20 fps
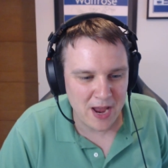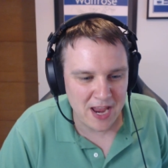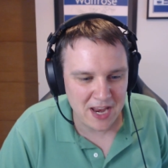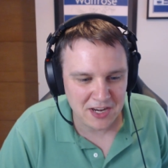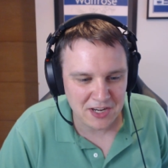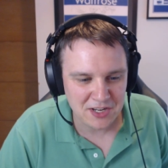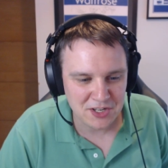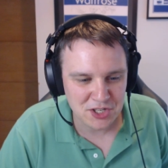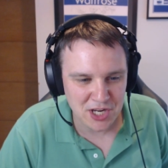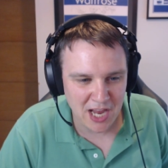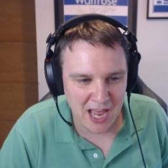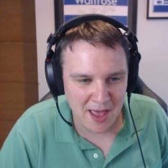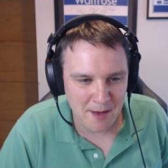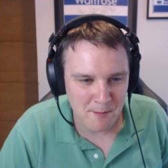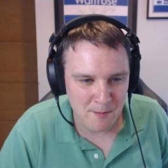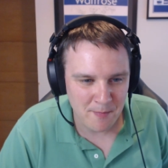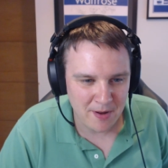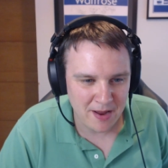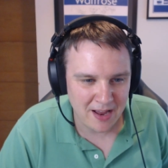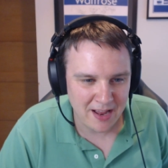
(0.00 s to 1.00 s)
hidden
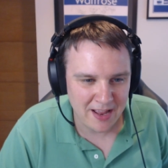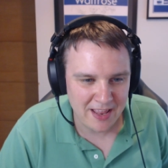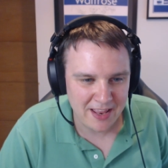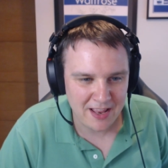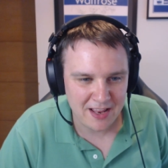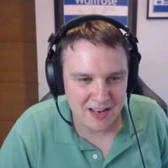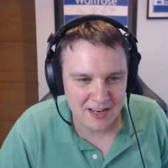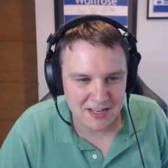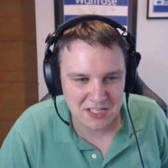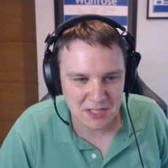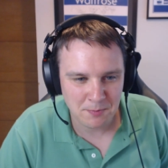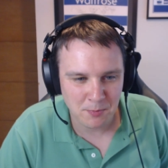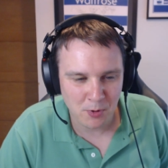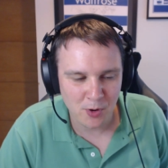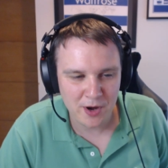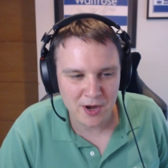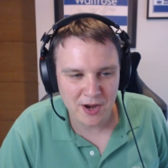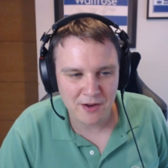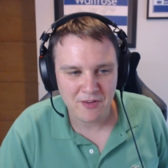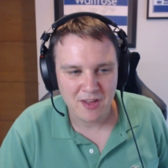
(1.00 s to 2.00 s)
gem, to the
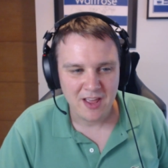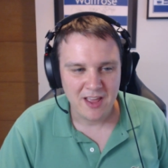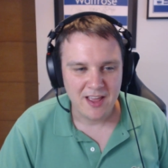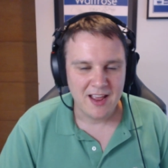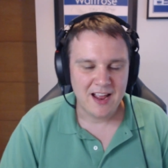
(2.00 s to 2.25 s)
point of,